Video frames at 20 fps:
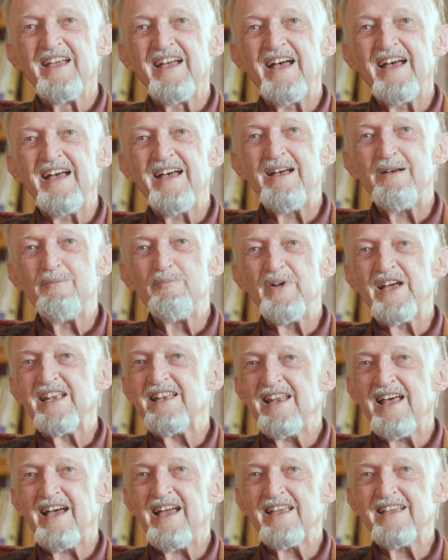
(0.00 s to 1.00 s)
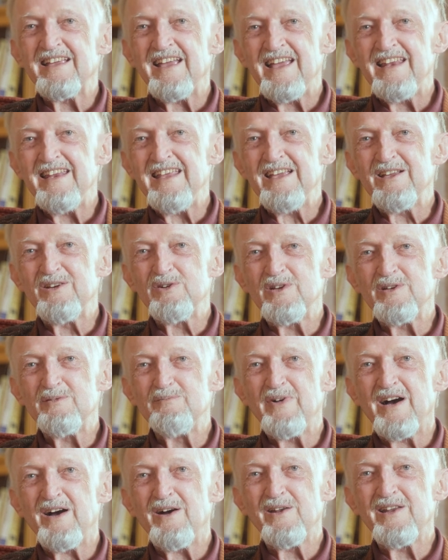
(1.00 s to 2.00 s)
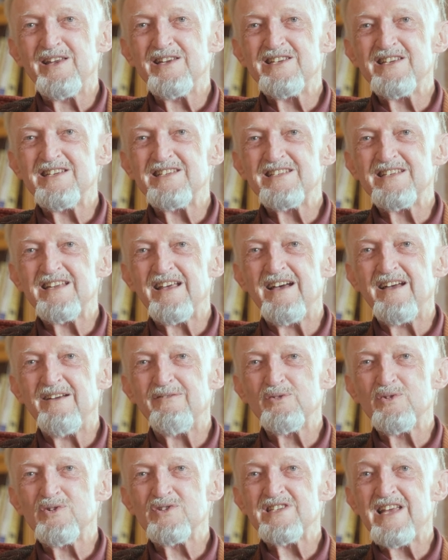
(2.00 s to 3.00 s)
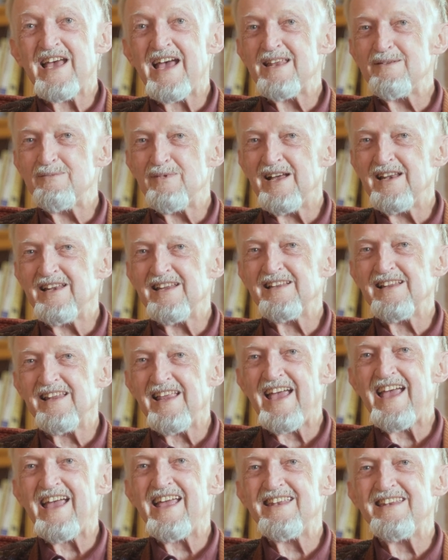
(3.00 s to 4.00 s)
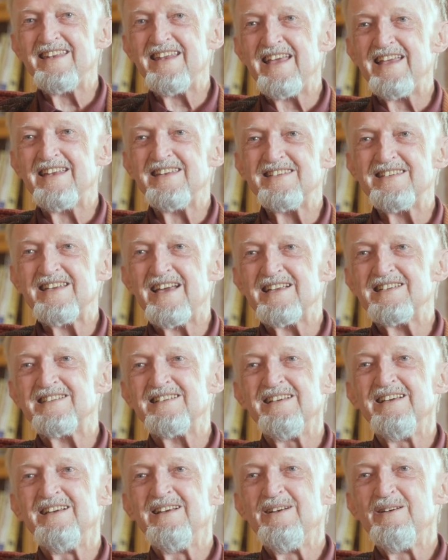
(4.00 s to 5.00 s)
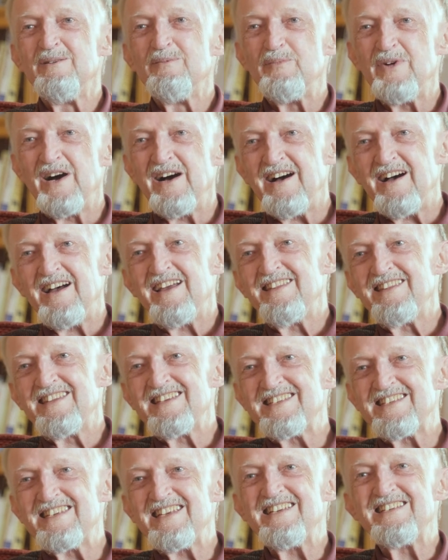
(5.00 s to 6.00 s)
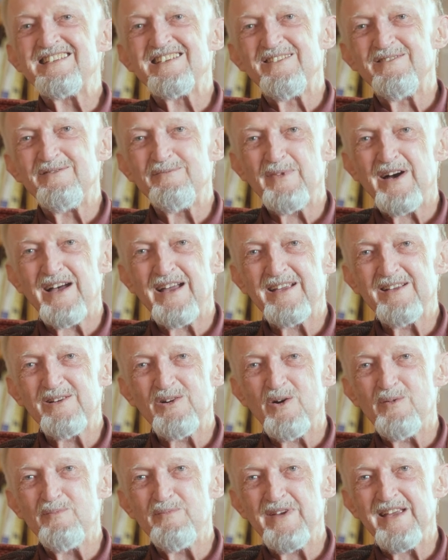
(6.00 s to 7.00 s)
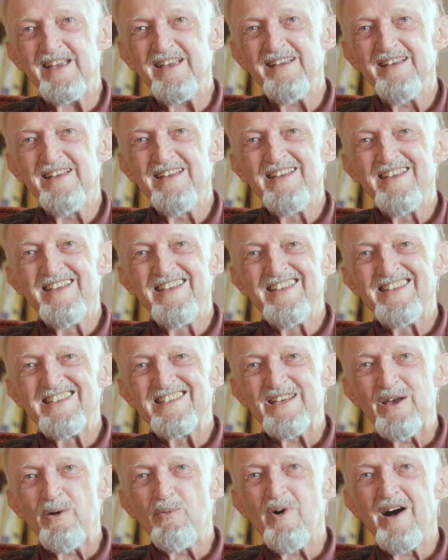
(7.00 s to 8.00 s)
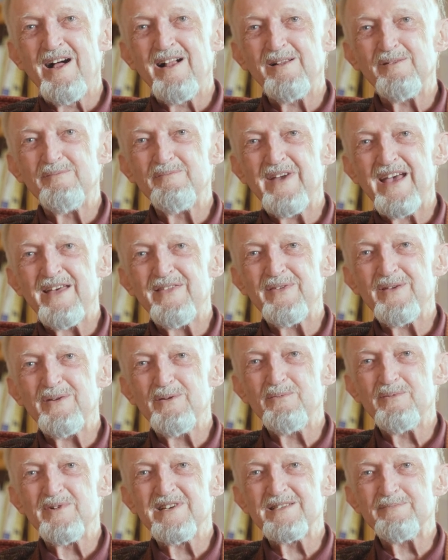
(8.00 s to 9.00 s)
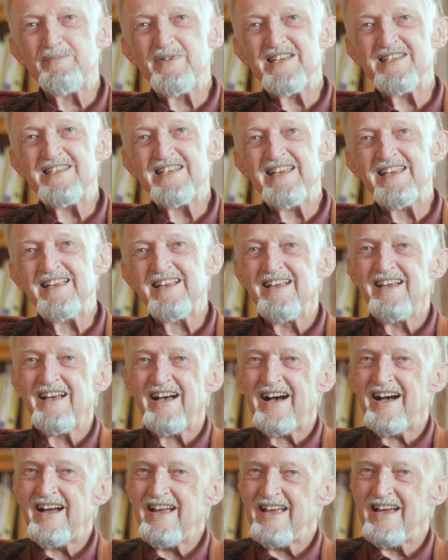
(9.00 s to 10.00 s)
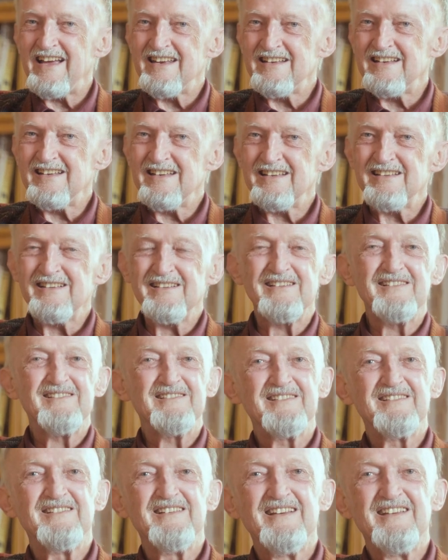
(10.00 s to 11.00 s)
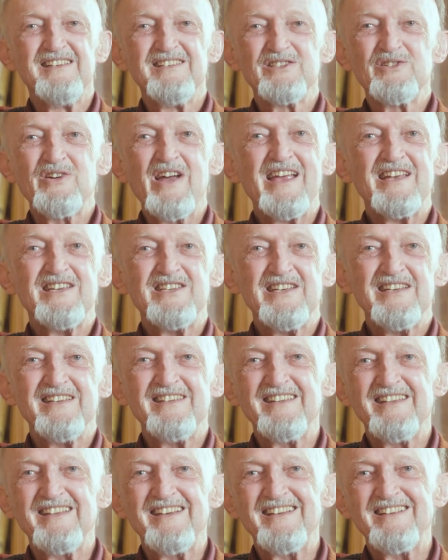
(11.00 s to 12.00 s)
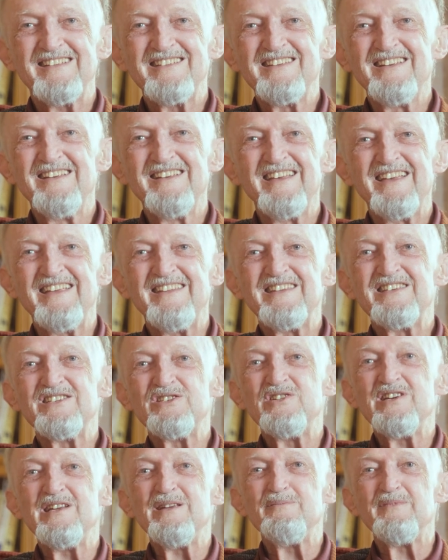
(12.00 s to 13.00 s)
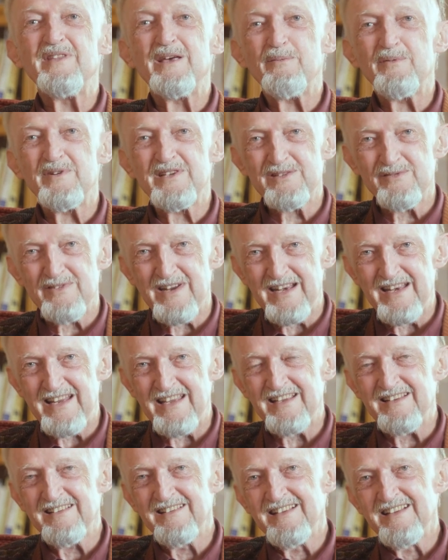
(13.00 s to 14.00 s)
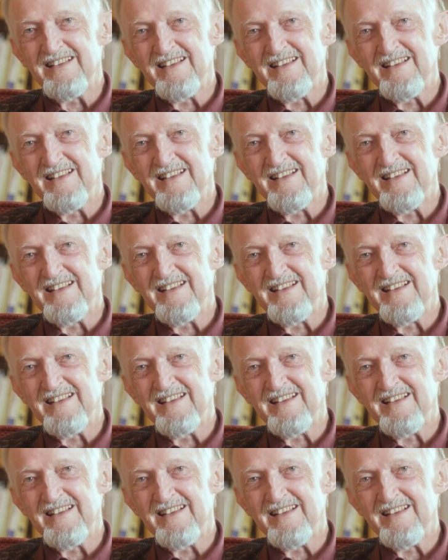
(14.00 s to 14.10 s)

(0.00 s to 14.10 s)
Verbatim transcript: Um, but like any good biologist, I of course had my little hand net tucked behind the seat of my combi. So while Matthew was busy, I had a little scratch in the in the stream that was running,